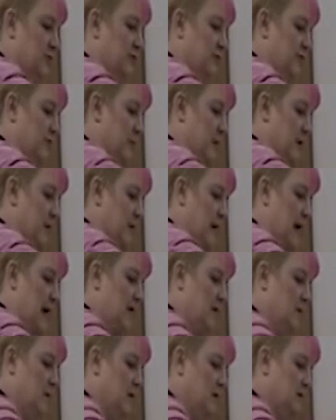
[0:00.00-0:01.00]
some of the
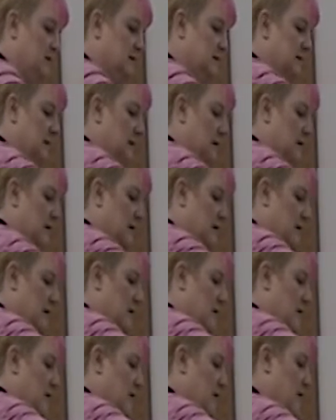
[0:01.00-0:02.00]
main ones,
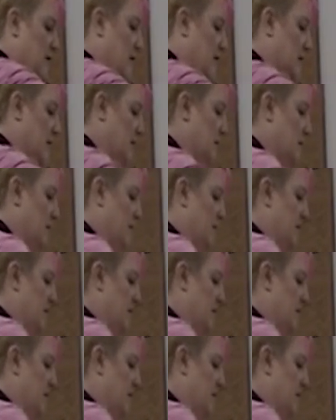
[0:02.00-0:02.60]
but